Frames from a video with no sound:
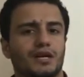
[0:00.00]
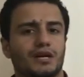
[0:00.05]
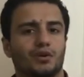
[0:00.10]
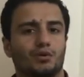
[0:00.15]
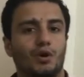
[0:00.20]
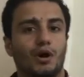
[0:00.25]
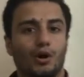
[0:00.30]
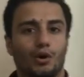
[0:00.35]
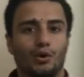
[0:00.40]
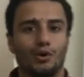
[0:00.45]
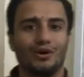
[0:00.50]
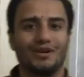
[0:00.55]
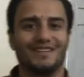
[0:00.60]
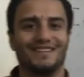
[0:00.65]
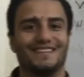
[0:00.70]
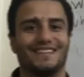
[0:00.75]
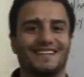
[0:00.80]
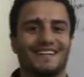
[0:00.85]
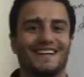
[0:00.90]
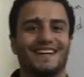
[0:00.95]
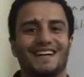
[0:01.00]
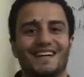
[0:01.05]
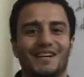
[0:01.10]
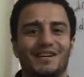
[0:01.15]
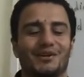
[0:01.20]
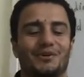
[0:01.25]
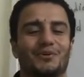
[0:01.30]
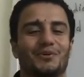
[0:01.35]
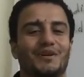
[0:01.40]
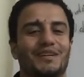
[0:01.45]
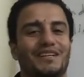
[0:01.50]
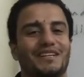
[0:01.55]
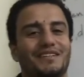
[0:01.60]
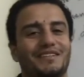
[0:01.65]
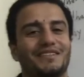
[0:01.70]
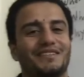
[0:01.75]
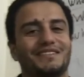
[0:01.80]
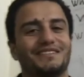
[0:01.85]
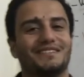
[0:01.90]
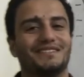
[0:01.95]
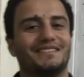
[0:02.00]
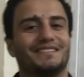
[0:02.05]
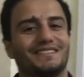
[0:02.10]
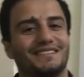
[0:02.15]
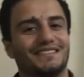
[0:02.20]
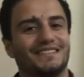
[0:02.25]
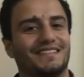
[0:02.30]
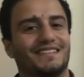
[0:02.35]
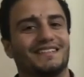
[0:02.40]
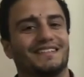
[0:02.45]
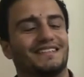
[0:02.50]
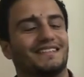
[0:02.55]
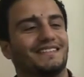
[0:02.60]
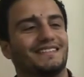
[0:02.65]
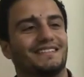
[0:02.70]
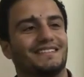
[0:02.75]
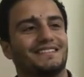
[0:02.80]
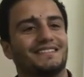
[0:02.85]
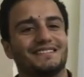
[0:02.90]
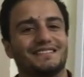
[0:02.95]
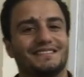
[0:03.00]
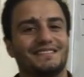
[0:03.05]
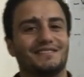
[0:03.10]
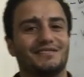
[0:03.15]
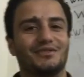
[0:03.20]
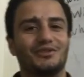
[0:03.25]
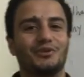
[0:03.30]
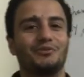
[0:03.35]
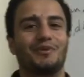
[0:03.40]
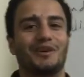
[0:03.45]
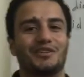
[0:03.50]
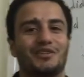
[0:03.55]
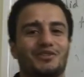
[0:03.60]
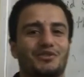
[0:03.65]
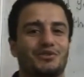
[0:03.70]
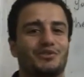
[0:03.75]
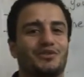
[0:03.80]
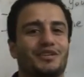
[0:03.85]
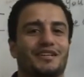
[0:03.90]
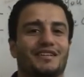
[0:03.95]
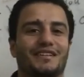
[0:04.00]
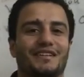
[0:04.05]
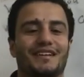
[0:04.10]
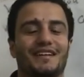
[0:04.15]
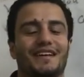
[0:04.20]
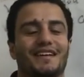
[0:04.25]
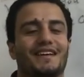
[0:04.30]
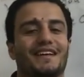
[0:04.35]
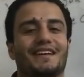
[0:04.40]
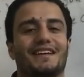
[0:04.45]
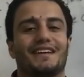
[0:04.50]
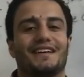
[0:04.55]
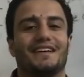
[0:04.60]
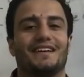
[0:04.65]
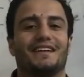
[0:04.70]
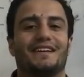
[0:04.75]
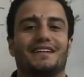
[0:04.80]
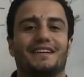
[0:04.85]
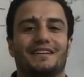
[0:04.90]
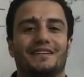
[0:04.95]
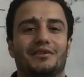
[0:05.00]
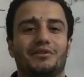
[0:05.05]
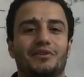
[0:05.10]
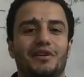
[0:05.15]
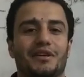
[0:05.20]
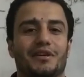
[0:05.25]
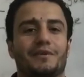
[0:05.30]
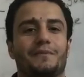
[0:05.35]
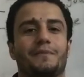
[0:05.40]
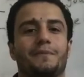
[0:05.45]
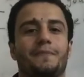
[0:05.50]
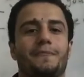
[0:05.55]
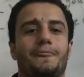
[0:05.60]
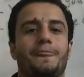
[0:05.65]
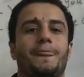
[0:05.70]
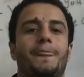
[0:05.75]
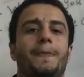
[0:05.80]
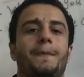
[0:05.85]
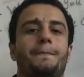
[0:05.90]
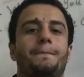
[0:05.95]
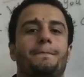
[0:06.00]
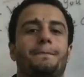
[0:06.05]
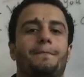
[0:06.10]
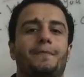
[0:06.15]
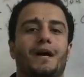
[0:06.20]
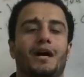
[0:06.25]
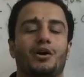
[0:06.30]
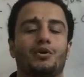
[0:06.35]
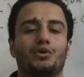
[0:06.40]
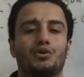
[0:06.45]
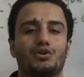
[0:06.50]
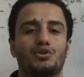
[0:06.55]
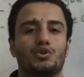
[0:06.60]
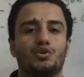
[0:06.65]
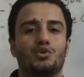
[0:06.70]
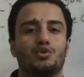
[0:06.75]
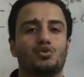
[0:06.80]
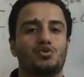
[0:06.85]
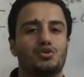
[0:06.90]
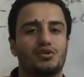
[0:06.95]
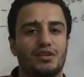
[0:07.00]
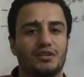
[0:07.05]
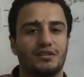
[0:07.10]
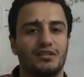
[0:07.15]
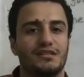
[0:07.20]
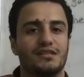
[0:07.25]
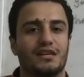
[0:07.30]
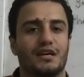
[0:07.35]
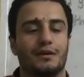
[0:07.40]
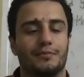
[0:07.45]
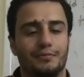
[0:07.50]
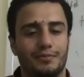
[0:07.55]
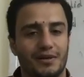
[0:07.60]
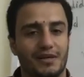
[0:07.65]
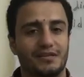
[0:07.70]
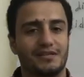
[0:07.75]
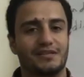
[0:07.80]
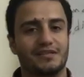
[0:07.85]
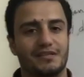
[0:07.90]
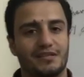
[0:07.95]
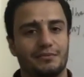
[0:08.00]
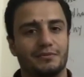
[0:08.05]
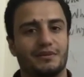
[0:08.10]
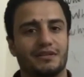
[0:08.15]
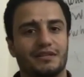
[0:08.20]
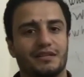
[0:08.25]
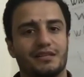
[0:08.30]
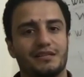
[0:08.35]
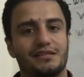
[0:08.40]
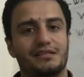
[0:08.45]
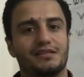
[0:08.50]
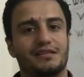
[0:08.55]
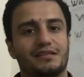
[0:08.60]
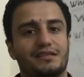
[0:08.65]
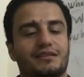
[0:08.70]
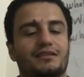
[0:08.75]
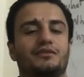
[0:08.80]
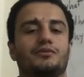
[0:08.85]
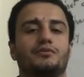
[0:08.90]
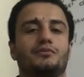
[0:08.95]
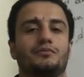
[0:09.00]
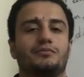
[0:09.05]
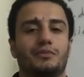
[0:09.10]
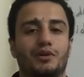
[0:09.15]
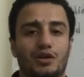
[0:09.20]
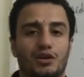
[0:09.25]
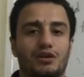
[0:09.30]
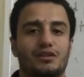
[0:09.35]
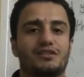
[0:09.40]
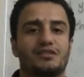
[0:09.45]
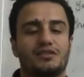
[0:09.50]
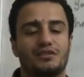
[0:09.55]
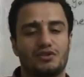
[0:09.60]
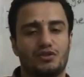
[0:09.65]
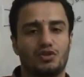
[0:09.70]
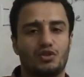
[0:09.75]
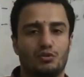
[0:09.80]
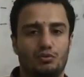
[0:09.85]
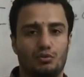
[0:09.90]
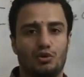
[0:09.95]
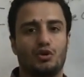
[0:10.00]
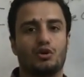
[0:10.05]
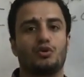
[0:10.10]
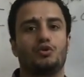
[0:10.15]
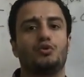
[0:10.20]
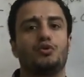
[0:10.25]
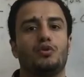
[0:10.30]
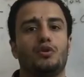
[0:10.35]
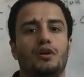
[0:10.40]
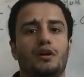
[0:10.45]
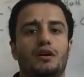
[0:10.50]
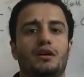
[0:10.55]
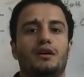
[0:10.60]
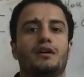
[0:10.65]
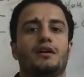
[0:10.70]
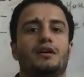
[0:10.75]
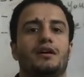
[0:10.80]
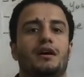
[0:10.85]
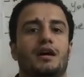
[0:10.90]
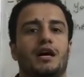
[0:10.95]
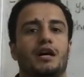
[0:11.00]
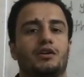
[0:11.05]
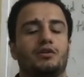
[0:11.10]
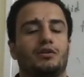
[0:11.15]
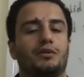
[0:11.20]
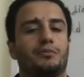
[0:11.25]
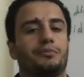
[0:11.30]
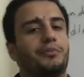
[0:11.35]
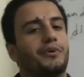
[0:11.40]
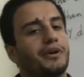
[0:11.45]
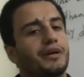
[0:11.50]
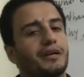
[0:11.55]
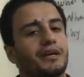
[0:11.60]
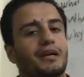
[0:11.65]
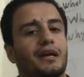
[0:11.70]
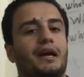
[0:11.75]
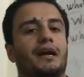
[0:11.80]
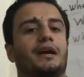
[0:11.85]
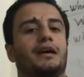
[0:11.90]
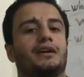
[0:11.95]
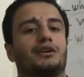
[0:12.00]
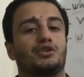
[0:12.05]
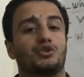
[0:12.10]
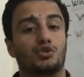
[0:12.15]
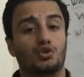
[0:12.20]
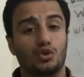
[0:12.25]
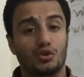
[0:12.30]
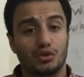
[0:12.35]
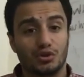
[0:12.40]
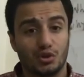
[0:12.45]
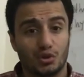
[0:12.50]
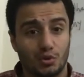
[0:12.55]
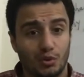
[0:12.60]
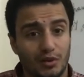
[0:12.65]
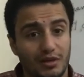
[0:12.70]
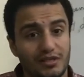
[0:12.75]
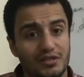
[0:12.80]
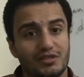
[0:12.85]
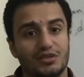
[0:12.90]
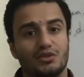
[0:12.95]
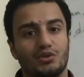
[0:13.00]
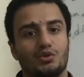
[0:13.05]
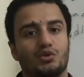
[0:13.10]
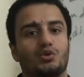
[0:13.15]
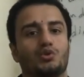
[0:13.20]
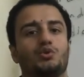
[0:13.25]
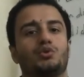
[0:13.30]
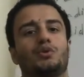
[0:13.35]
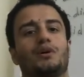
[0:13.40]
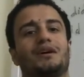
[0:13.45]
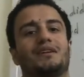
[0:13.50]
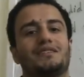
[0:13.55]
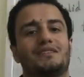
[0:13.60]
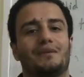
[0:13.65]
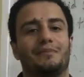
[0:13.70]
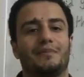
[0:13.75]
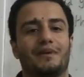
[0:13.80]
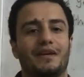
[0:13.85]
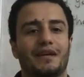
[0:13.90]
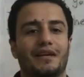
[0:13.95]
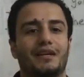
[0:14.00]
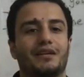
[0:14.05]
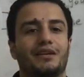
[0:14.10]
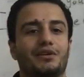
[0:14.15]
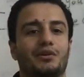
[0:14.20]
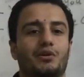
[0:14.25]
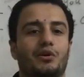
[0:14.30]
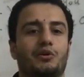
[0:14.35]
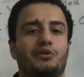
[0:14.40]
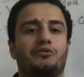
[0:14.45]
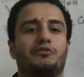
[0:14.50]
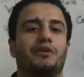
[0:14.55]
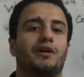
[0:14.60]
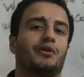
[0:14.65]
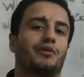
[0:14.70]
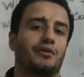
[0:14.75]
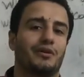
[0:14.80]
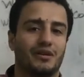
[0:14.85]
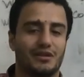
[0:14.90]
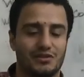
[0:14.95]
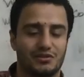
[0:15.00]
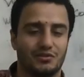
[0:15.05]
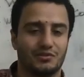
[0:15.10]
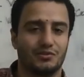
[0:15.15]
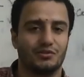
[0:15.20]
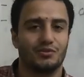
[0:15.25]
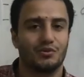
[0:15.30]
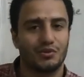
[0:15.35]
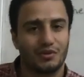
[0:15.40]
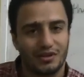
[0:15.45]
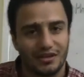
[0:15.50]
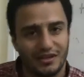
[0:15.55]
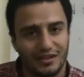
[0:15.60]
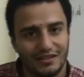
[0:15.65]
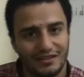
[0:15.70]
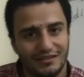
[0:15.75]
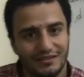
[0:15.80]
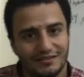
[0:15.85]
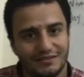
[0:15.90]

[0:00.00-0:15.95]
Wow, we learned too much today. Okay, I want you to study the past simple tense because tomorrow I will bring a short quiz to do at the beginning of our lesson. Okay,